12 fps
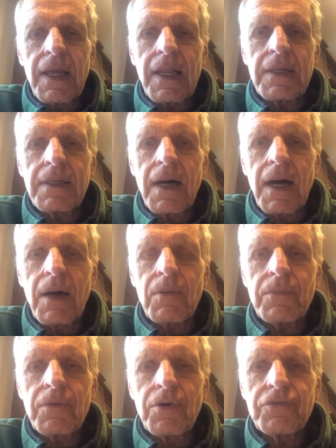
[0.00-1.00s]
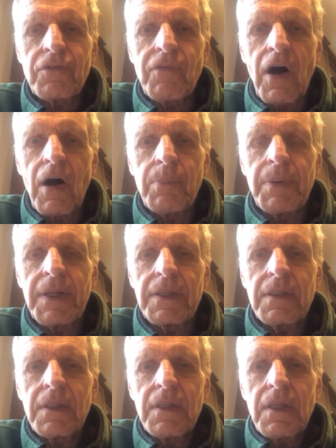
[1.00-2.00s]
and uh, those have all
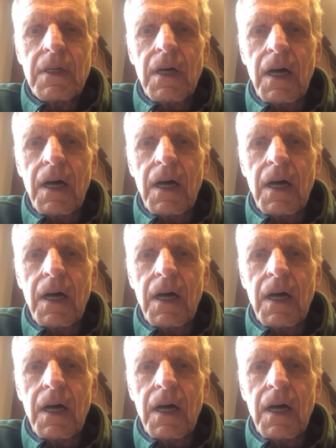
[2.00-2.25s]
been.